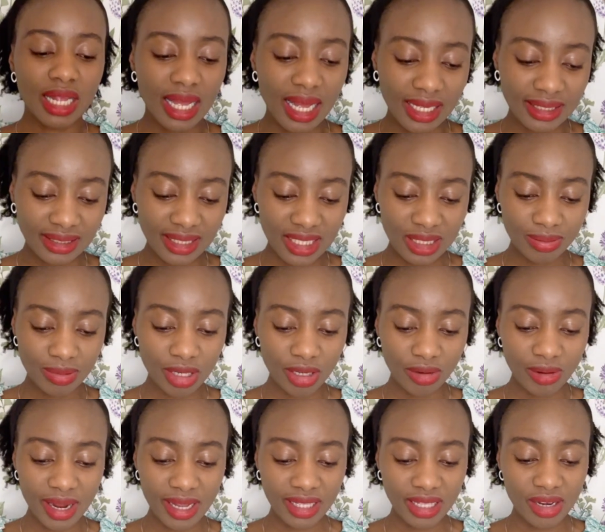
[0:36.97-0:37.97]
assessment
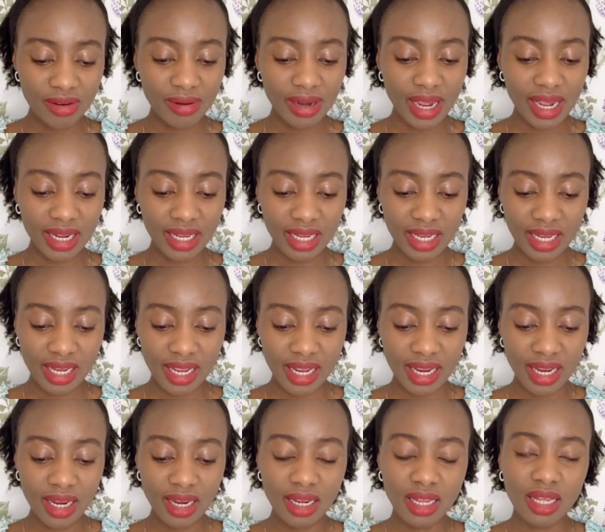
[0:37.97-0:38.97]
criteria
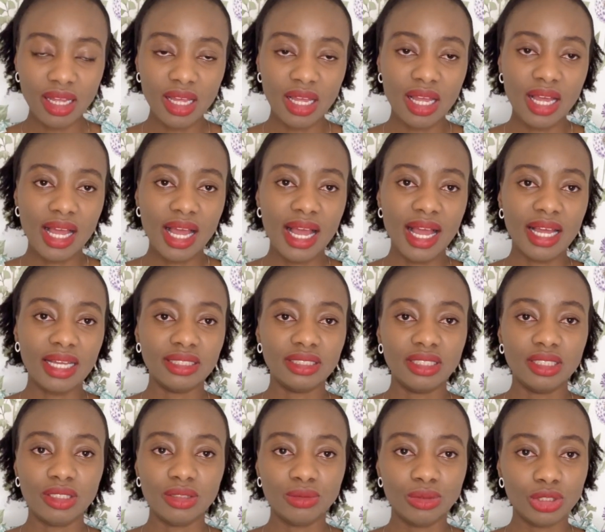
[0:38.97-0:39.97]
here, and
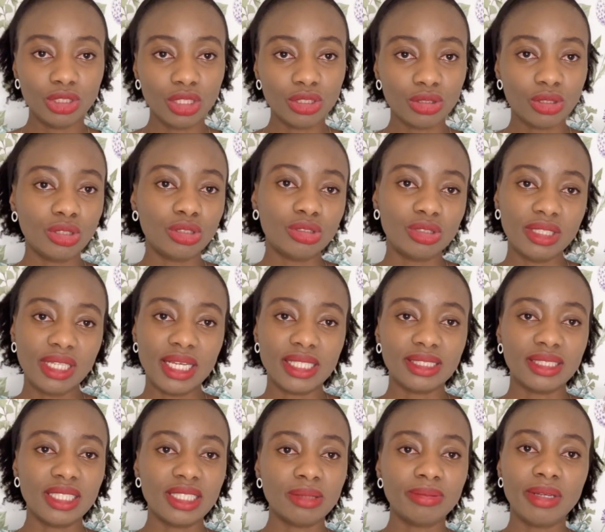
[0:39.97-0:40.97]
then we'll just go through the
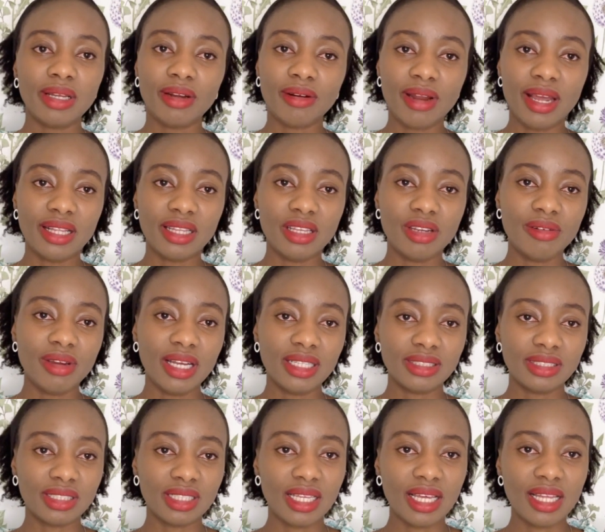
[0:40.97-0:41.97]
assessment criteria
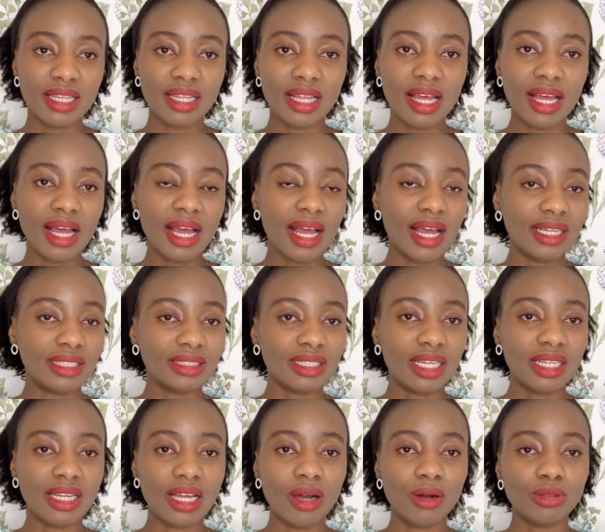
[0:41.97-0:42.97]
together, and
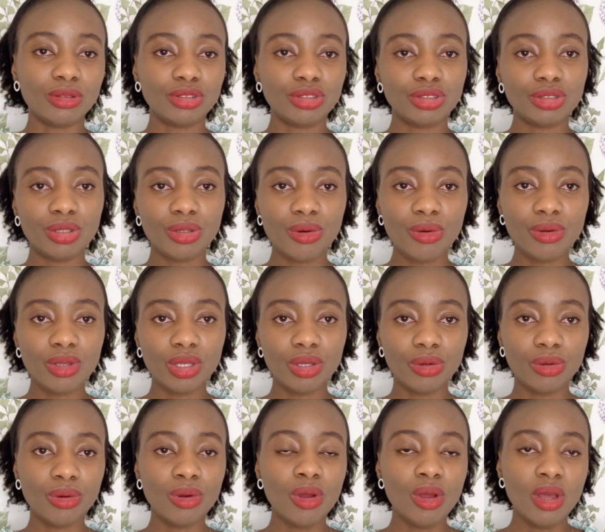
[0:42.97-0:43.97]
then I'll show
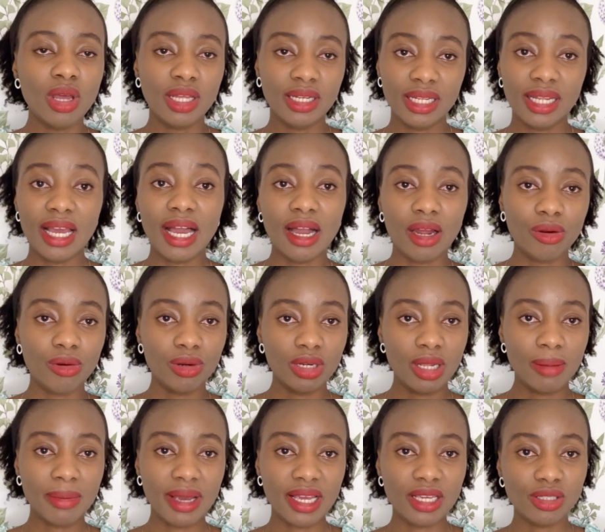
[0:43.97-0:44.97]
you the
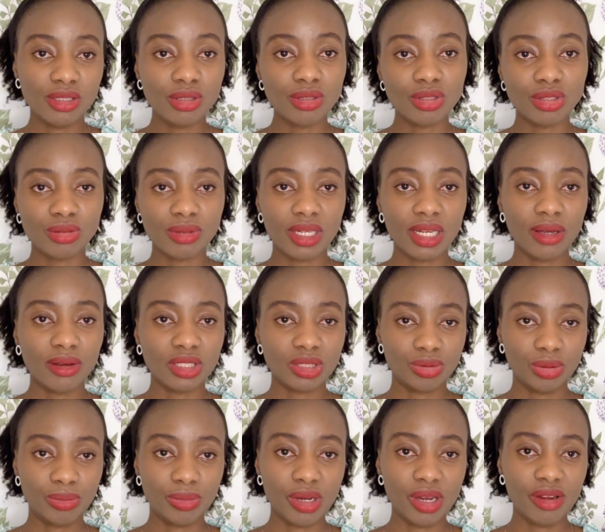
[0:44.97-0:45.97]
acronym I used when I was
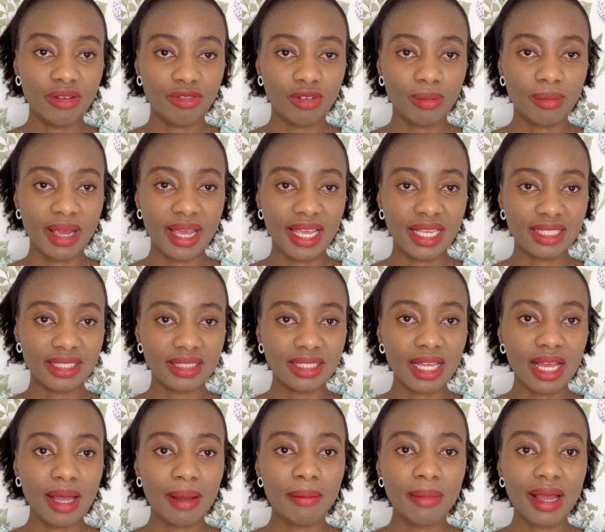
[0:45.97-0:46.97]
preparing for my
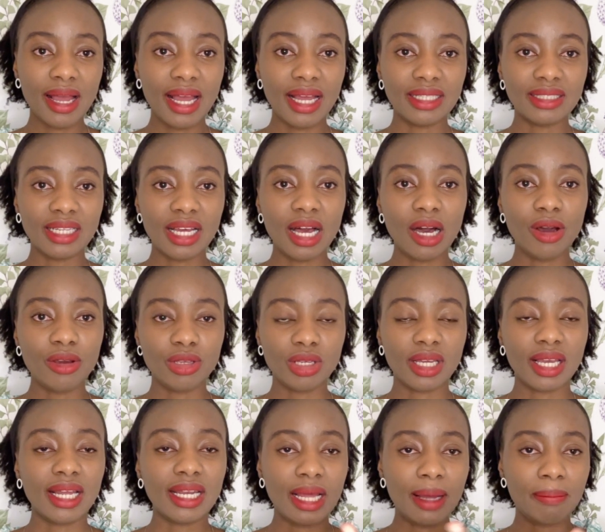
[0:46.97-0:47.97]
exam and how you
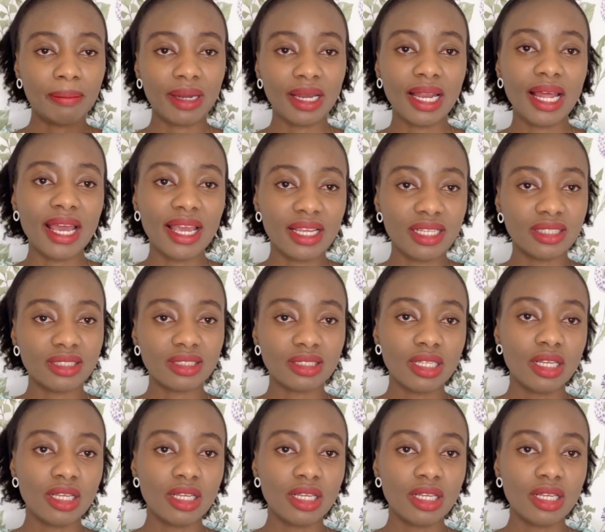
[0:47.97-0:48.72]
can apply it